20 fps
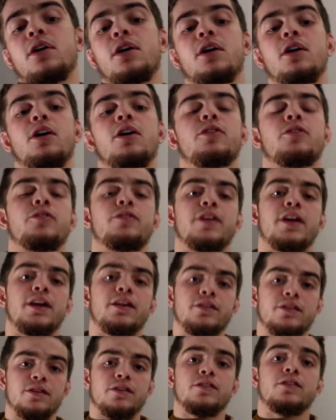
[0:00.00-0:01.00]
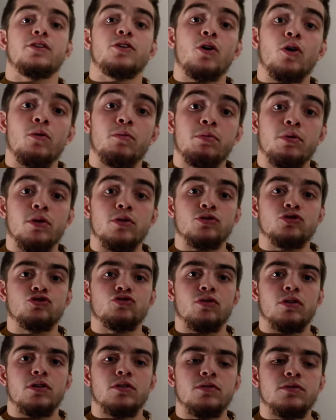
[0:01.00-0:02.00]
other things is, the GoPro
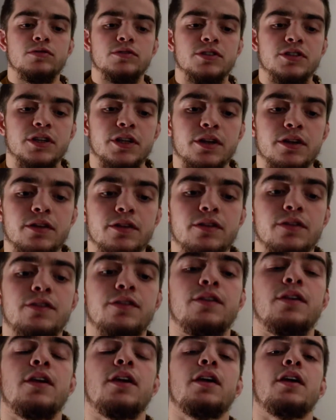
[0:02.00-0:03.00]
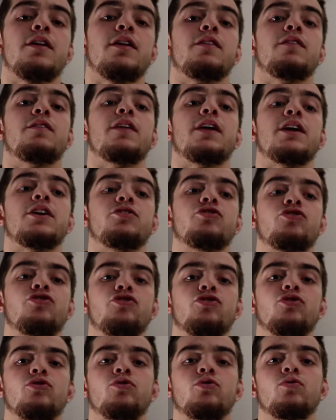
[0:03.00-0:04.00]
drones is they
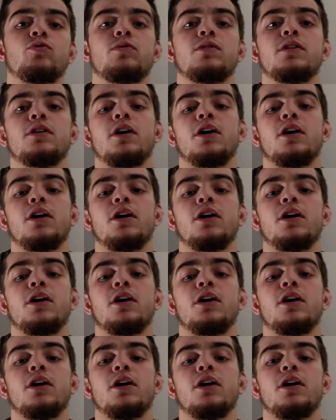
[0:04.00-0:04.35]
shoot,